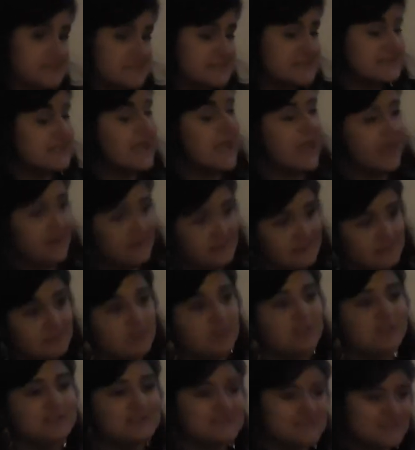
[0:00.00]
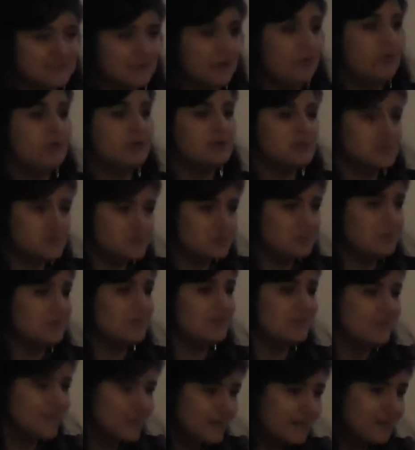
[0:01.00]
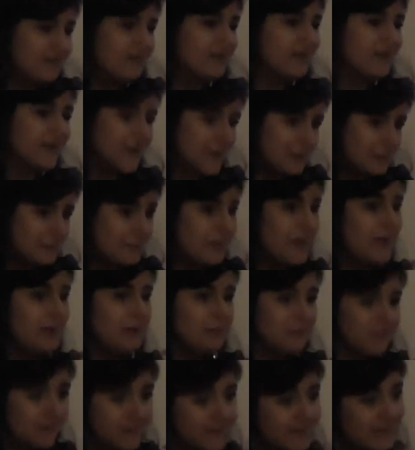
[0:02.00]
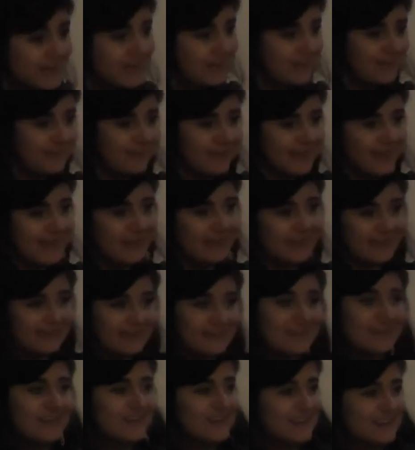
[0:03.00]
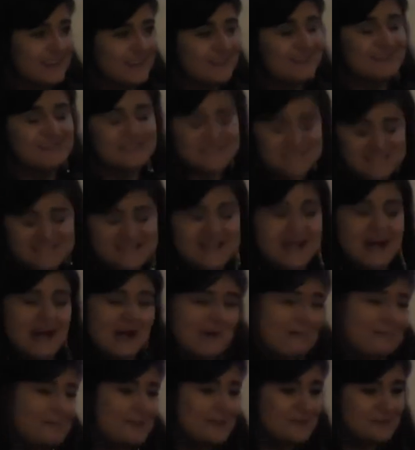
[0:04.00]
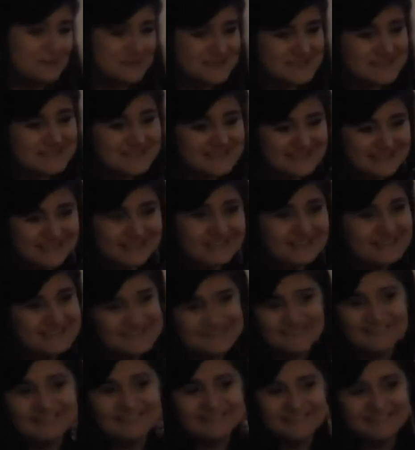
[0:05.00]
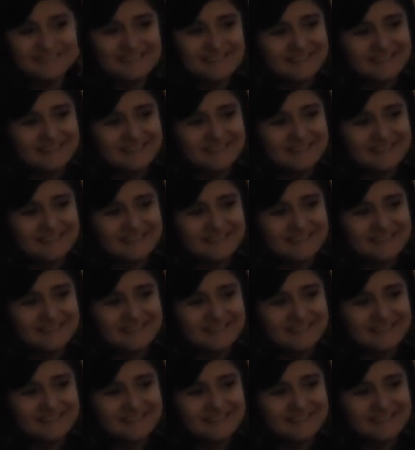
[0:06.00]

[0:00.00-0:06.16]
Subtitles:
is end, but it's going to be there again, maybe. And then in this time, it was there. So.